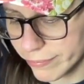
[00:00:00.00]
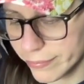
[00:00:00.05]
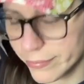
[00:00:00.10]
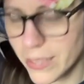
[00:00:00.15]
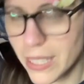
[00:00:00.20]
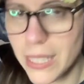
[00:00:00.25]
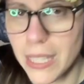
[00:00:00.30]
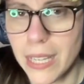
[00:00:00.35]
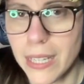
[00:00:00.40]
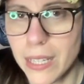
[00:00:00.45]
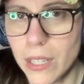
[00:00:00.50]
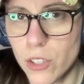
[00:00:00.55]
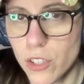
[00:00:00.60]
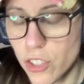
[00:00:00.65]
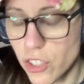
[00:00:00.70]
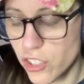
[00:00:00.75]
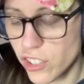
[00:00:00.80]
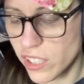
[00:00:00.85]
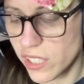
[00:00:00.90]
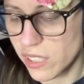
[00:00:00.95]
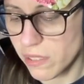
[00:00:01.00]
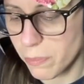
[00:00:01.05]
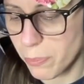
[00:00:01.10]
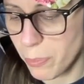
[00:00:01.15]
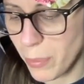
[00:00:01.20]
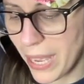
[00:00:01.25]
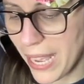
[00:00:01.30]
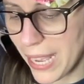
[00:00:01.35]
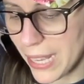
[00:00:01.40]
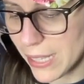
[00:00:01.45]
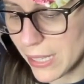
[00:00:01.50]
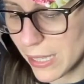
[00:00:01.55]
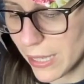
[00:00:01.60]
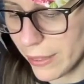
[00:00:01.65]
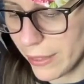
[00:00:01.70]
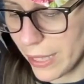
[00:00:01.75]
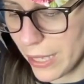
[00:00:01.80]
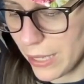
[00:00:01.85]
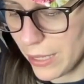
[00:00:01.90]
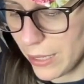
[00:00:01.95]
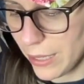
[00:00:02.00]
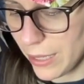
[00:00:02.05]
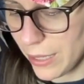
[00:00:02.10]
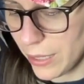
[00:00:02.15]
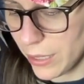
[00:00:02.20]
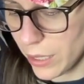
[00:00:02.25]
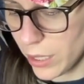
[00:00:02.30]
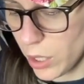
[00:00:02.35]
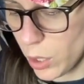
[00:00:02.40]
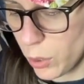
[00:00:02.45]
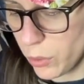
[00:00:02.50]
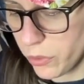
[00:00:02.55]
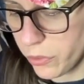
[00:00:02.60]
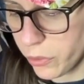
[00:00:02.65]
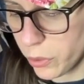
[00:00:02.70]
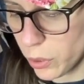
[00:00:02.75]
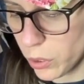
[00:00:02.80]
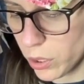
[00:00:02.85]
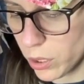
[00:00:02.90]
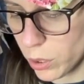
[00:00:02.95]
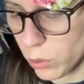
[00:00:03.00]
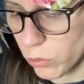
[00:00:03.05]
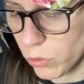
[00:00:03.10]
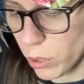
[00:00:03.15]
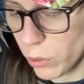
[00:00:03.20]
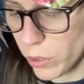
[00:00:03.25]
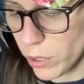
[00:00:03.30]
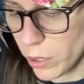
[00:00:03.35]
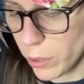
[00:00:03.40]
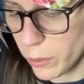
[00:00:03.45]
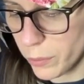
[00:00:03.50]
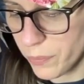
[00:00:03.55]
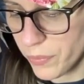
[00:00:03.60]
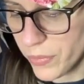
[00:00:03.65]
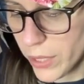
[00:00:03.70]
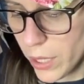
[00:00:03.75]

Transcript: the Yankees should just pass on that and go for Rodon.